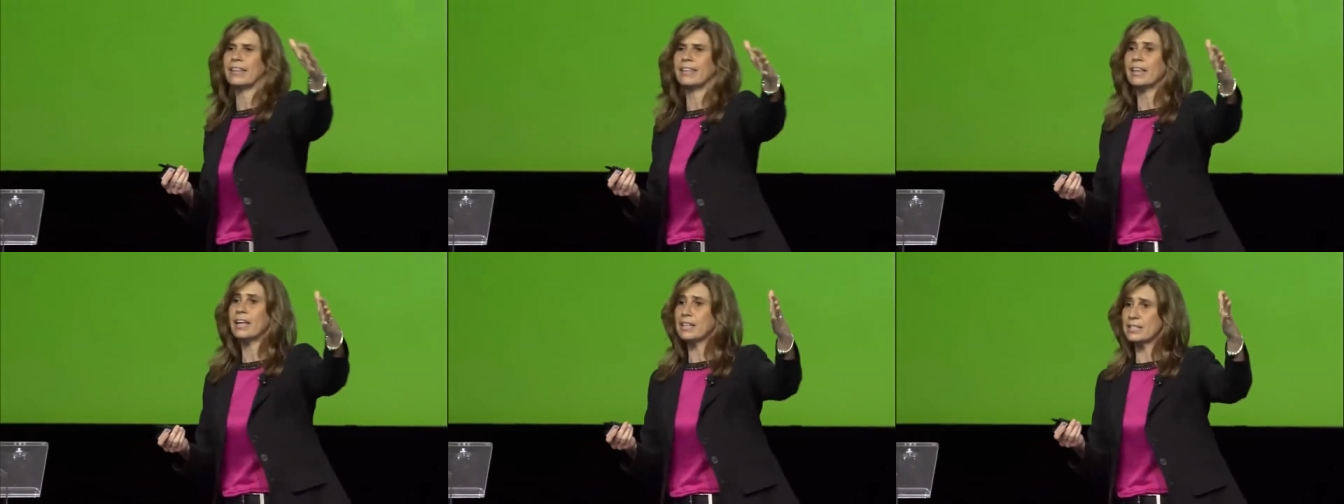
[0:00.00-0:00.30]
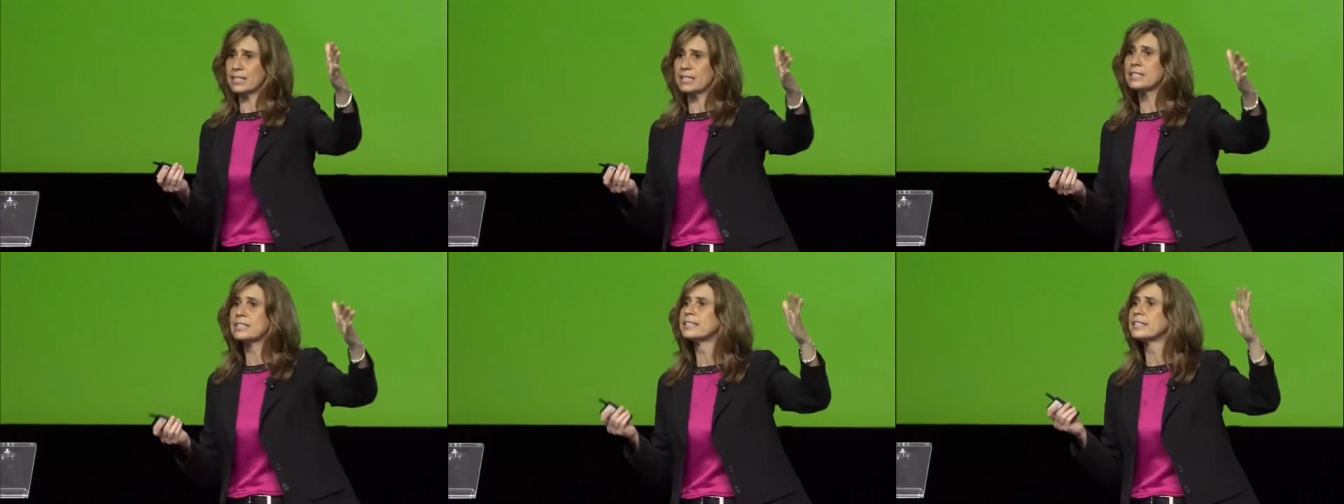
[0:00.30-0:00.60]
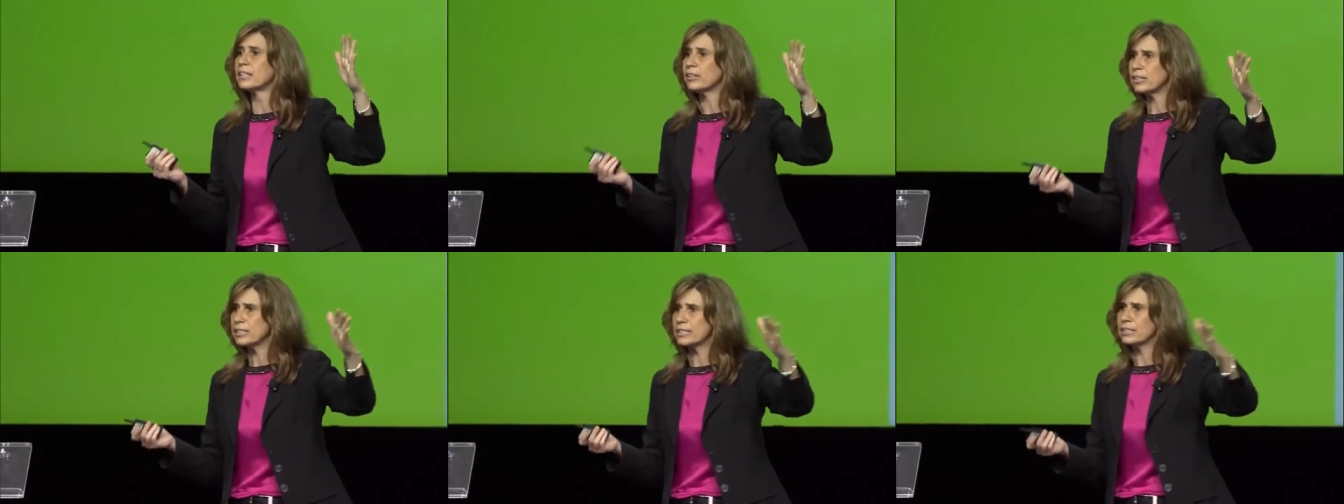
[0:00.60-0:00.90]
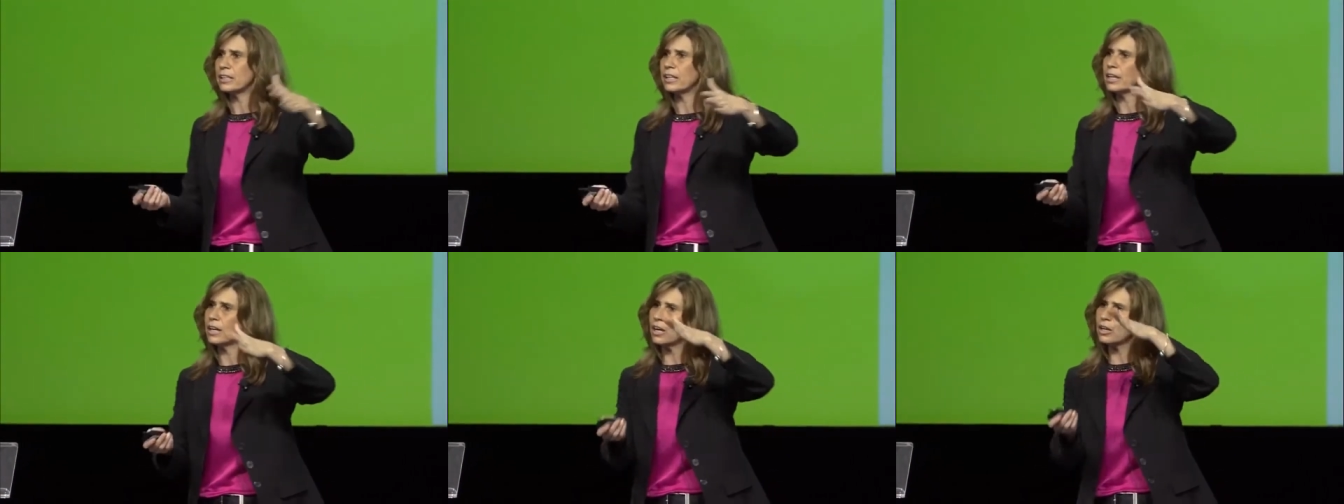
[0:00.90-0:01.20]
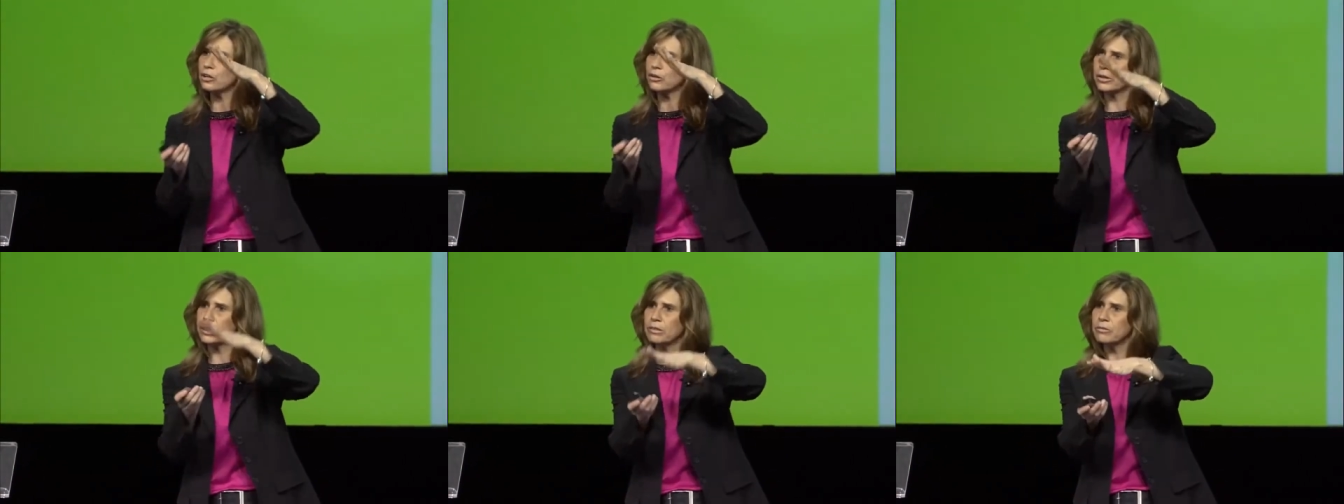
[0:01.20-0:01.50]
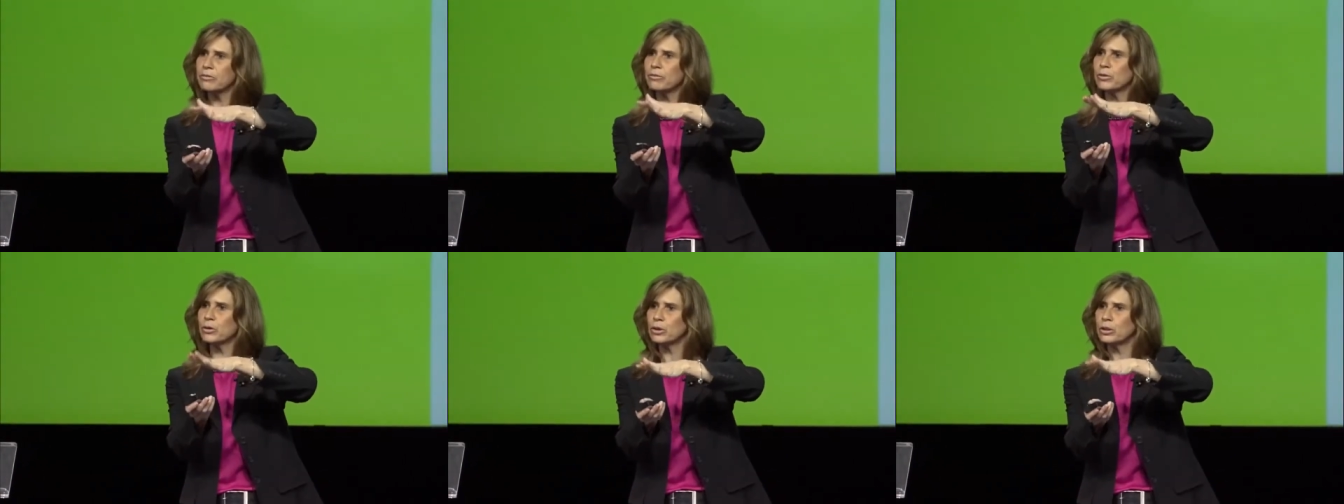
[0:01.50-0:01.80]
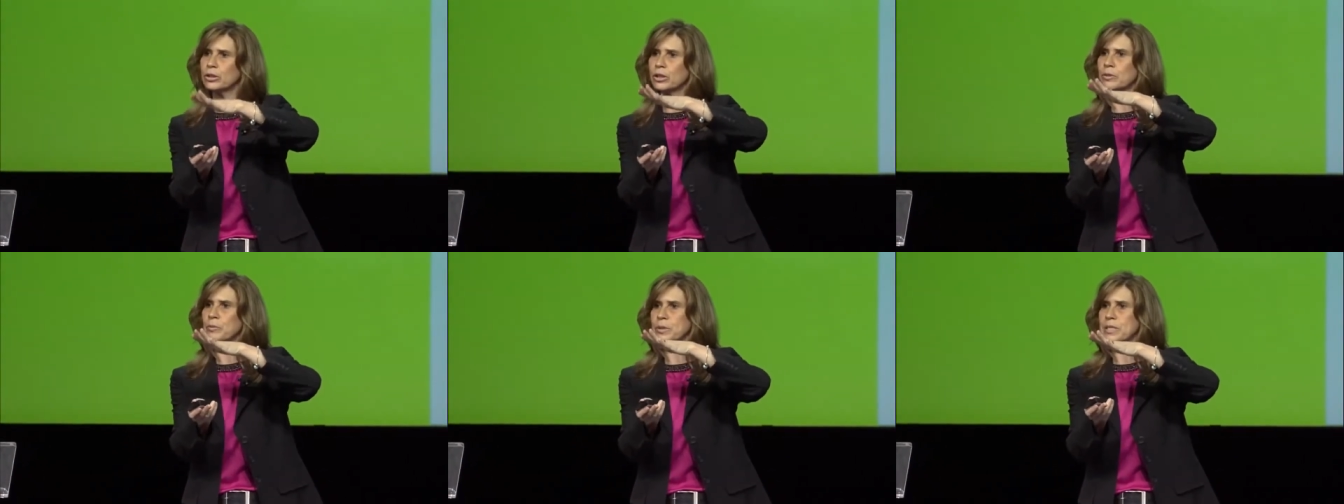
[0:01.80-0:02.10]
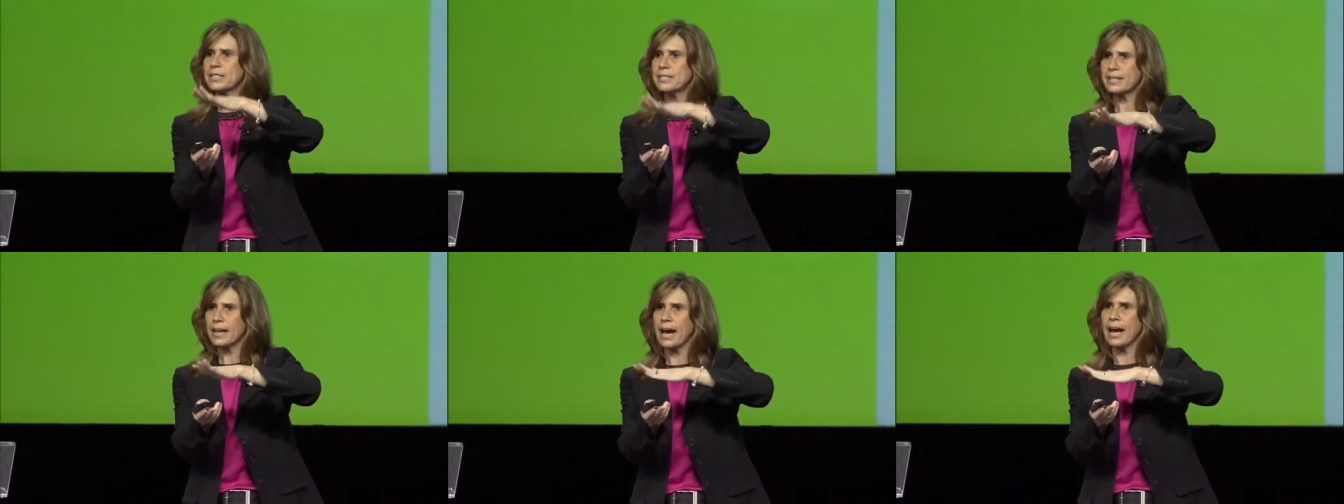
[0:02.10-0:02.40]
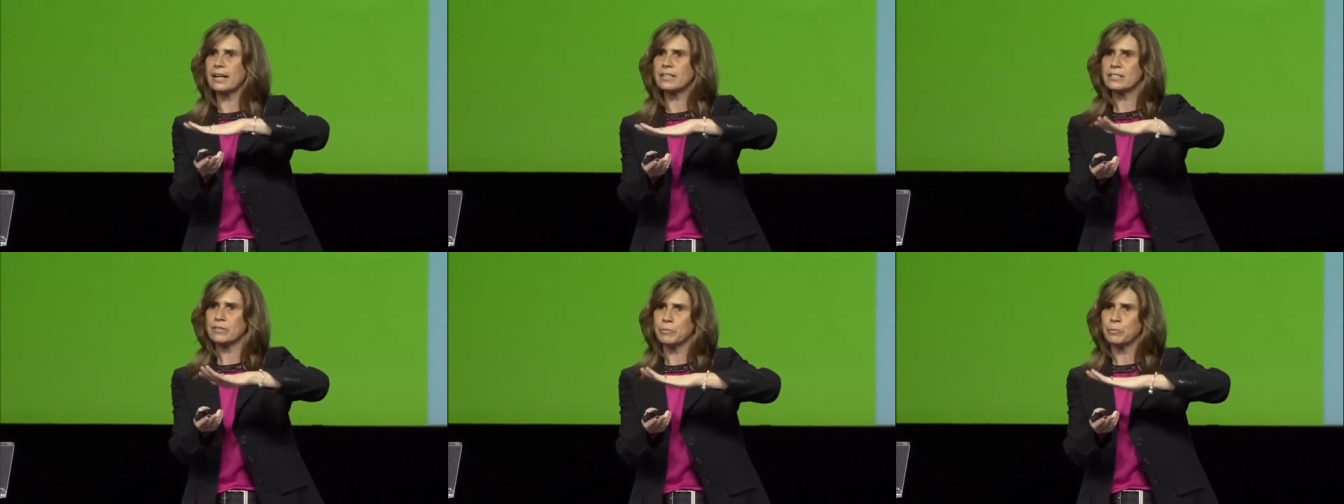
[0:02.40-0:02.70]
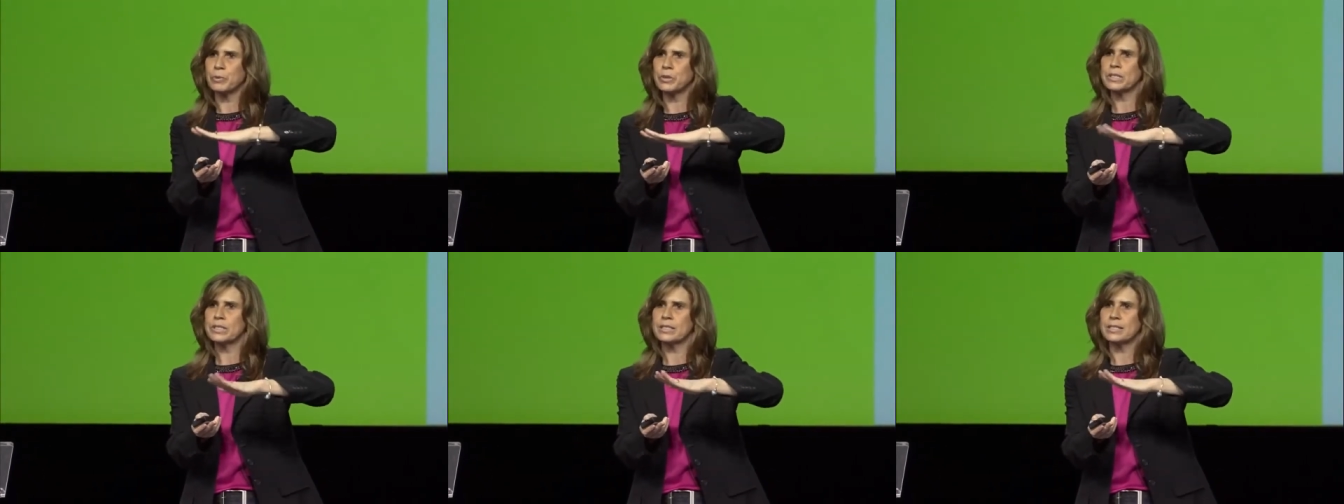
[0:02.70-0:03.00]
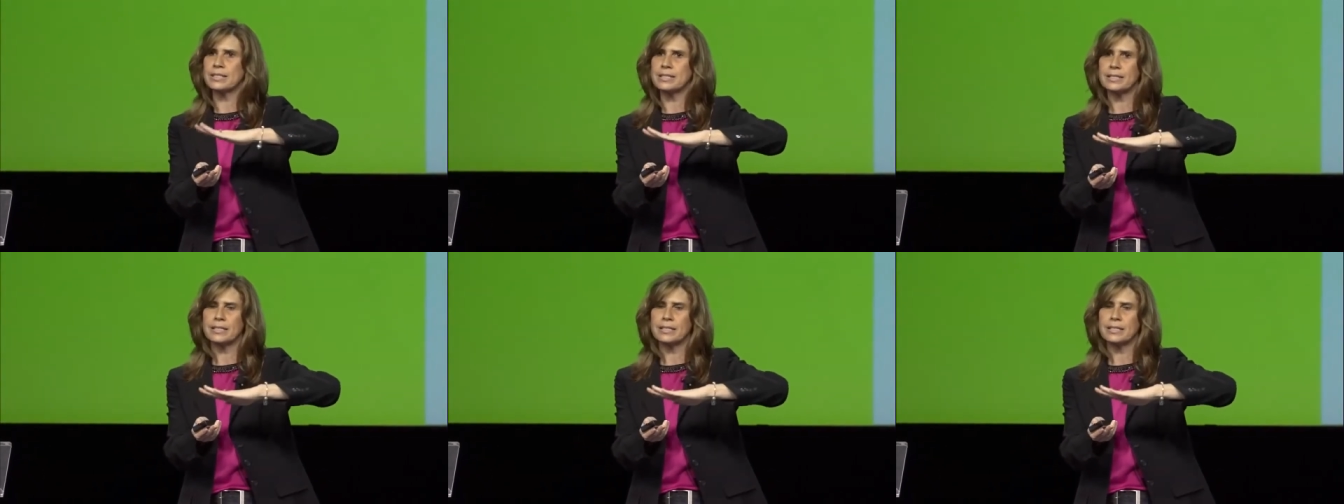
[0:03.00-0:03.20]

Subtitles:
And seriously, a green folder with stacks of printed